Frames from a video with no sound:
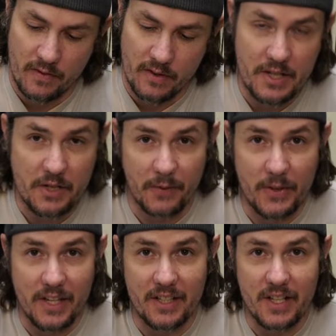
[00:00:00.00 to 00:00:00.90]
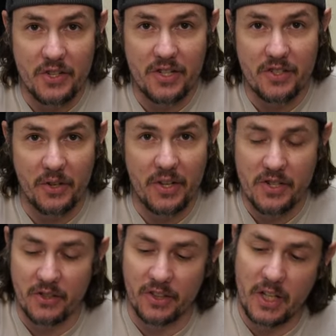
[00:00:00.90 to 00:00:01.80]
these are for the ignition, so
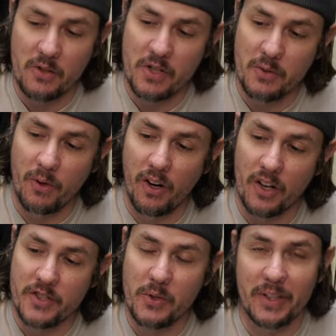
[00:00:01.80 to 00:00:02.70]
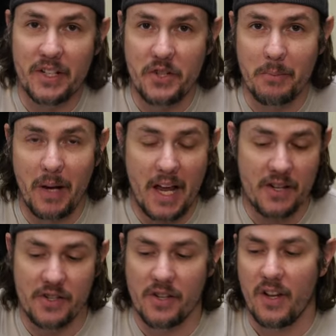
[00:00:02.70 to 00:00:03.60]
these are gonna go to our two ignition
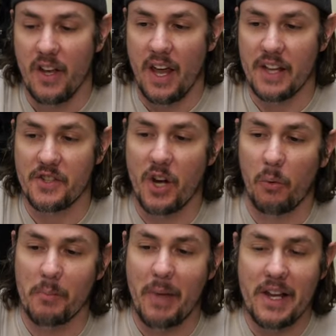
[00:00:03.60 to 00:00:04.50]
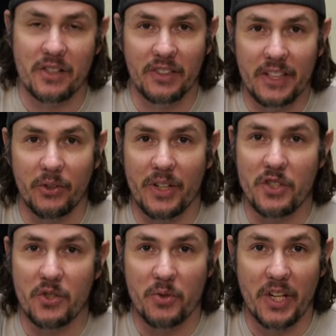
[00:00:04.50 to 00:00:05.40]
banks. And so we're basically going
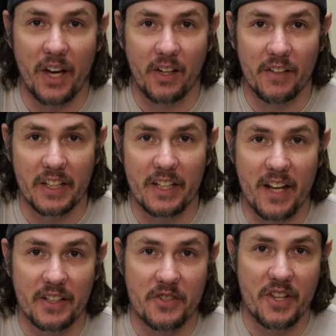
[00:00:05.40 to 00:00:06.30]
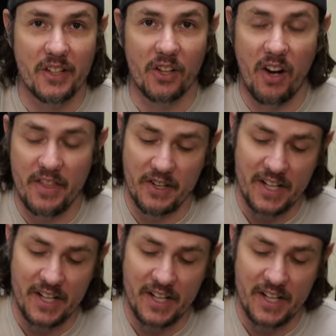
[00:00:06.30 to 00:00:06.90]
to cut off the connectors that are on there